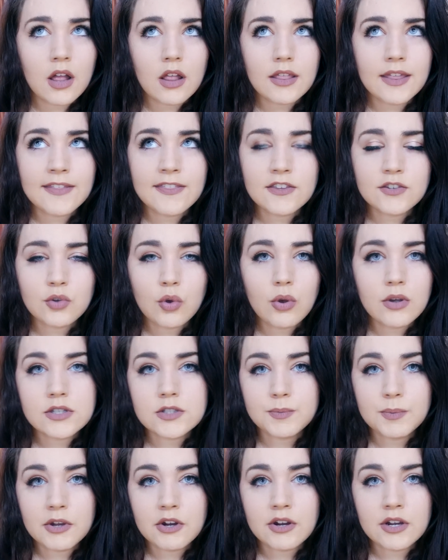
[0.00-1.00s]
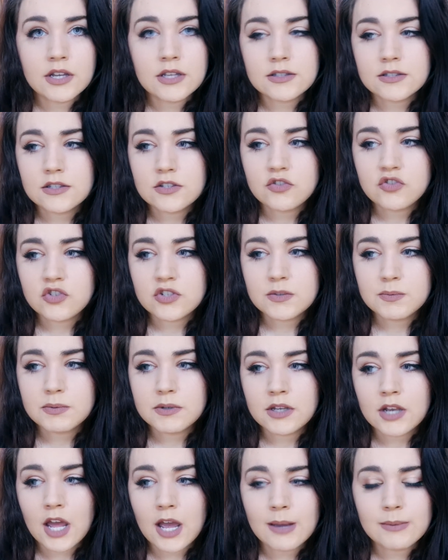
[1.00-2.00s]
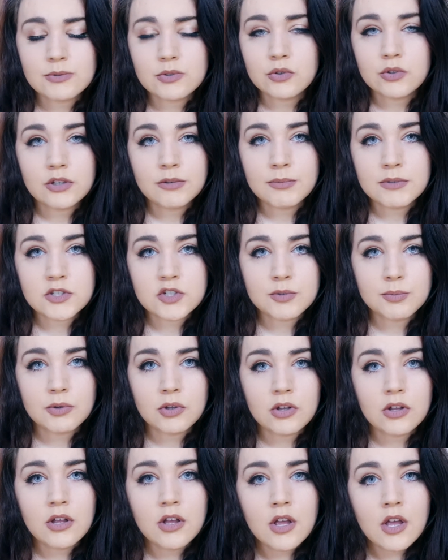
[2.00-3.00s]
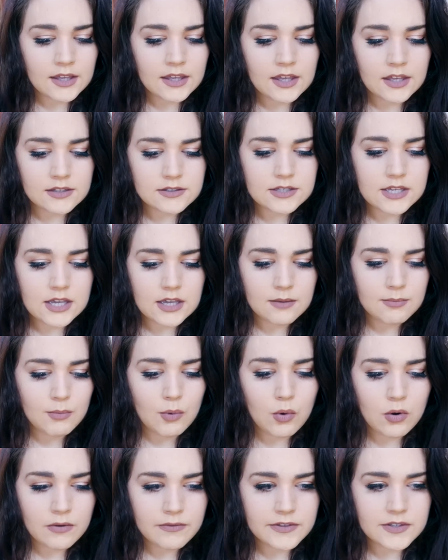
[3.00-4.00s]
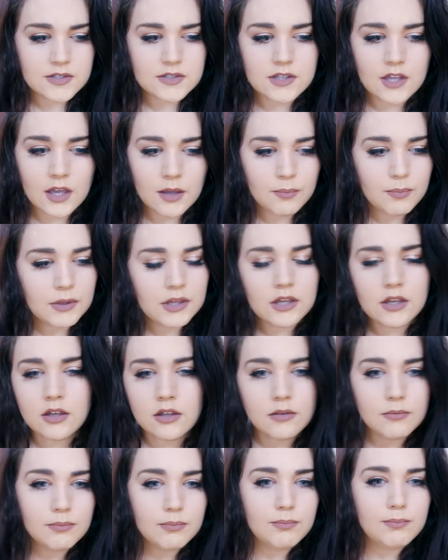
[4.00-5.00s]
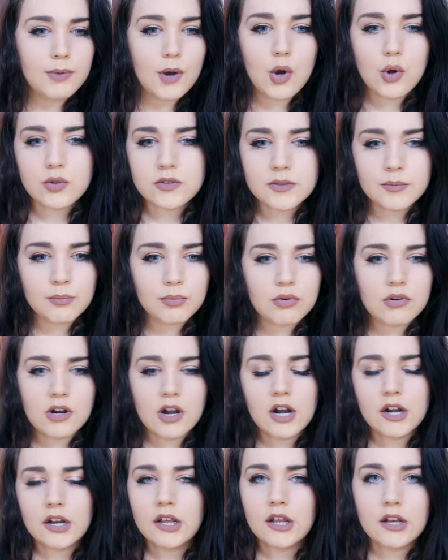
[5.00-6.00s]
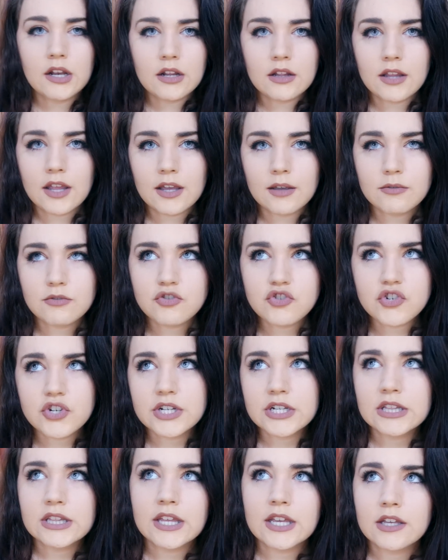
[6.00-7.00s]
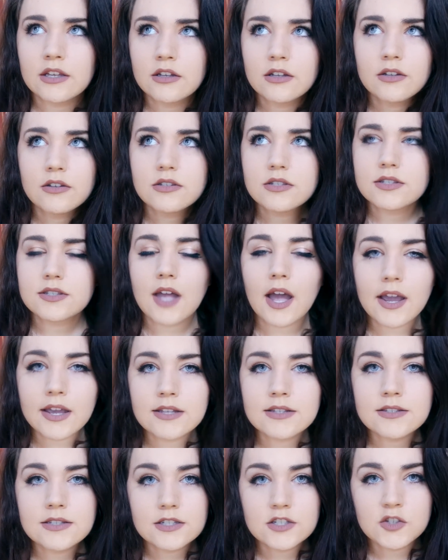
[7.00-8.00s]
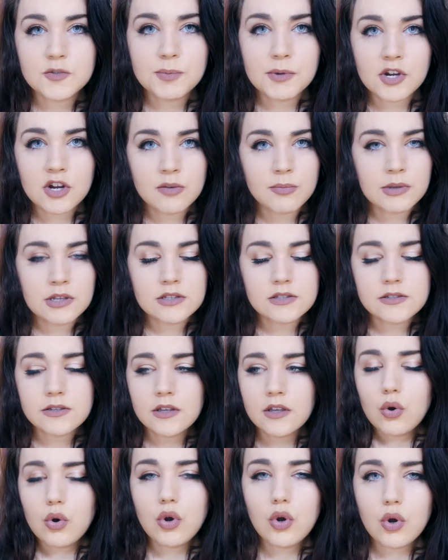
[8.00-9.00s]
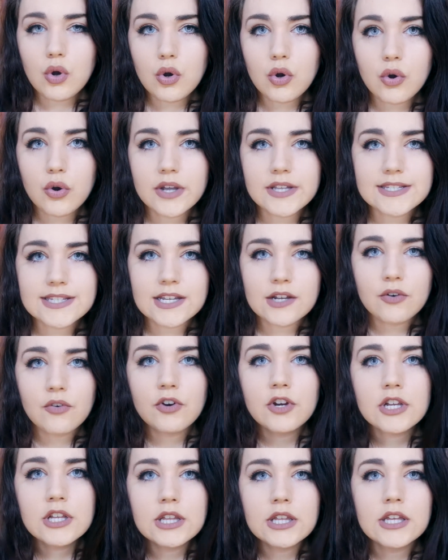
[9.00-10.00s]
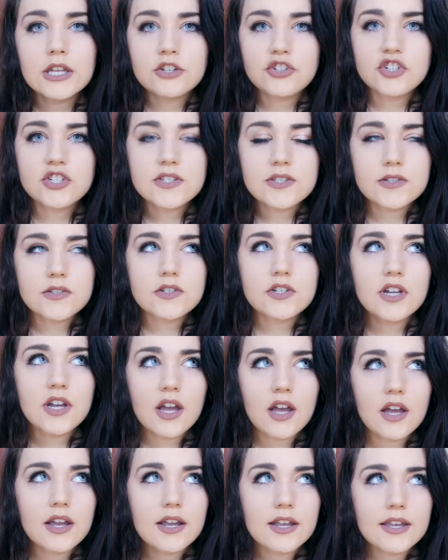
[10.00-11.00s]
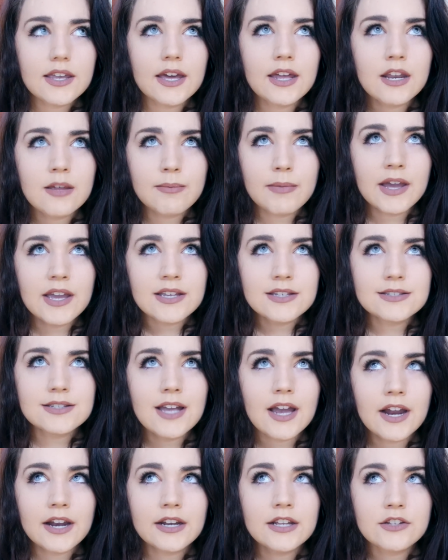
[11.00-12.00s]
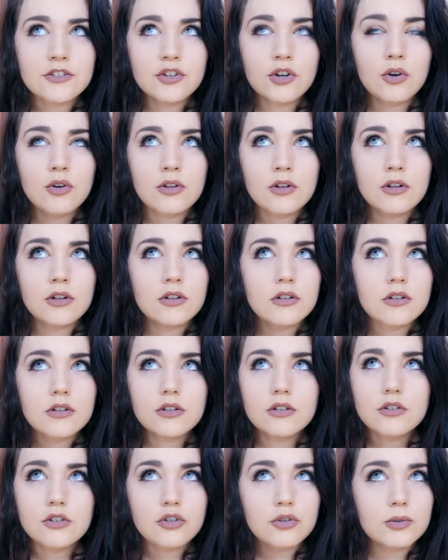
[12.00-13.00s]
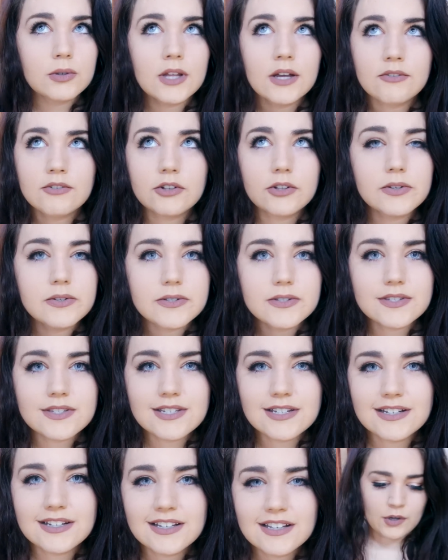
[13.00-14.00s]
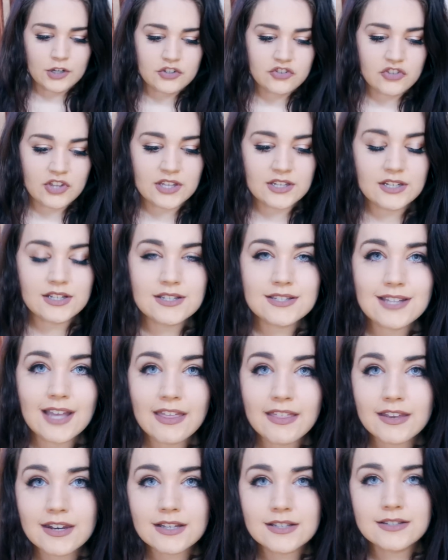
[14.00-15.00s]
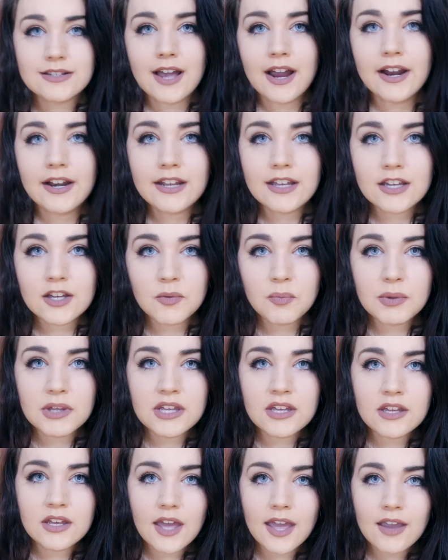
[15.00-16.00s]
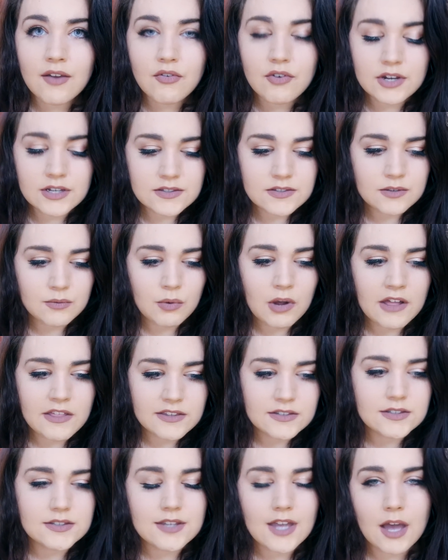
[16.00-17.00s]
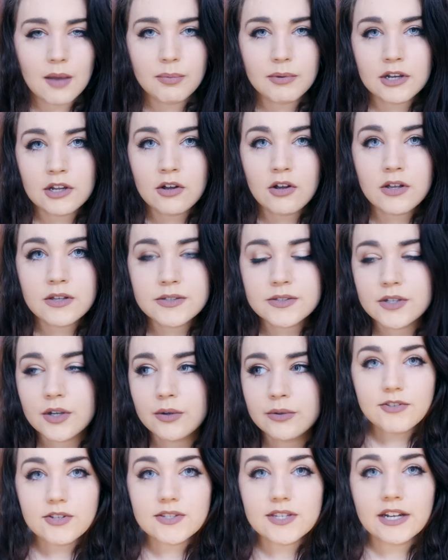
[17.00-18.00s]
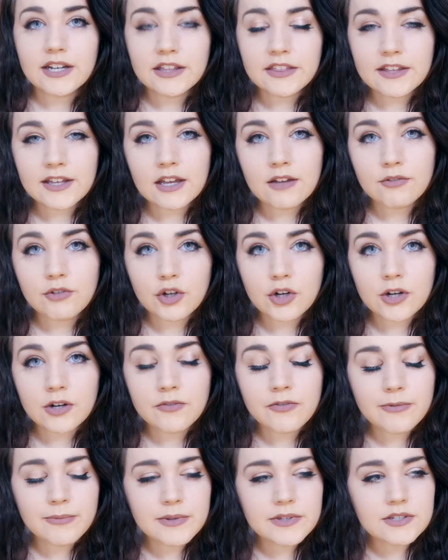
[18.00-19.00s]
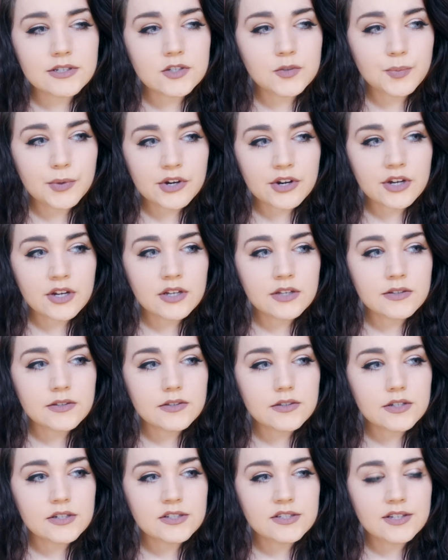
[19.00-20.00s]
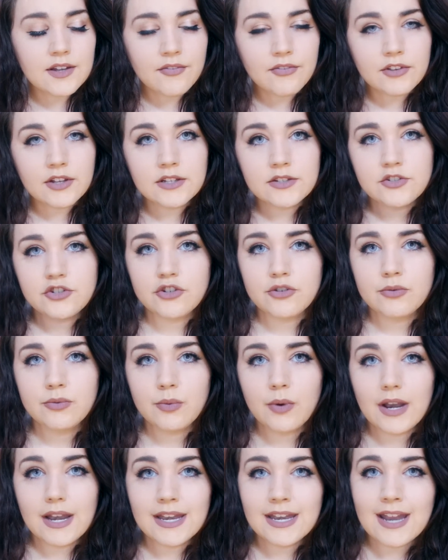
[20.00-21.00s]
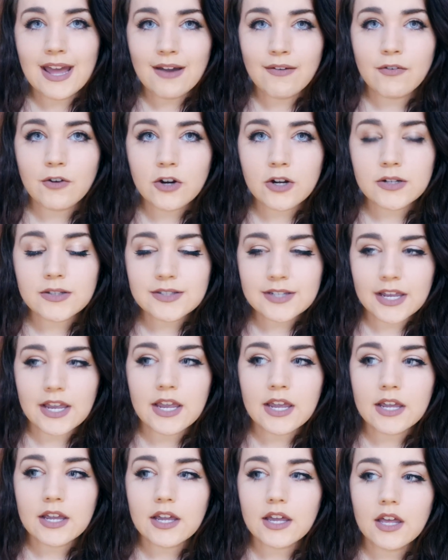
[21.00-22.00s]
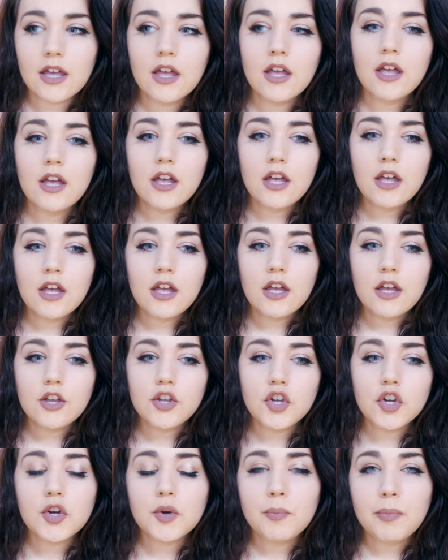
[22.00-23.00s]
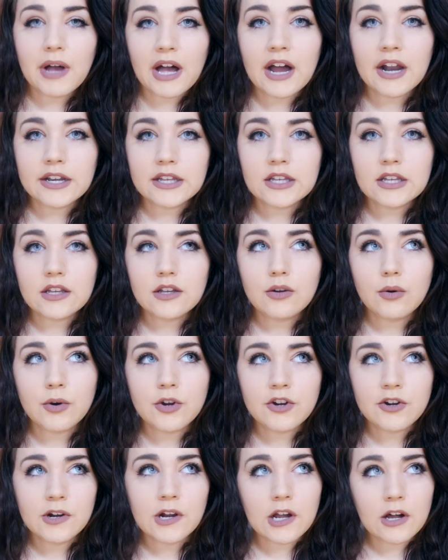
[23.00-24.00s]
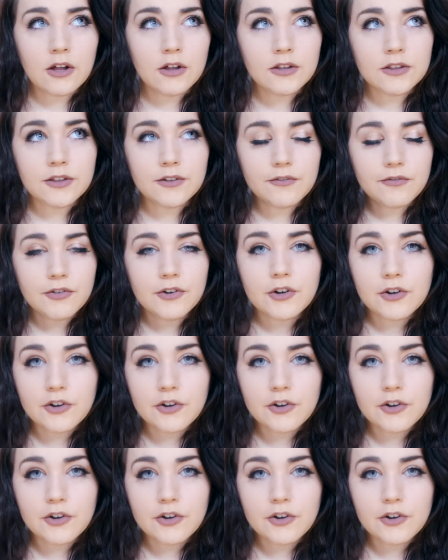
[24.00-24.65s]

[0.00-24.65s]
like this whole experience has just been absolutely miserable. I can't take more of this like being poked and prodded and like treated like a science experiment. Whew, it's like really just getting my anxiety to all new levels. Which they did say that anxiety could be a reason why this is happening also. If there's anything I've learned from this experience, it's definitely to never take your body or your health for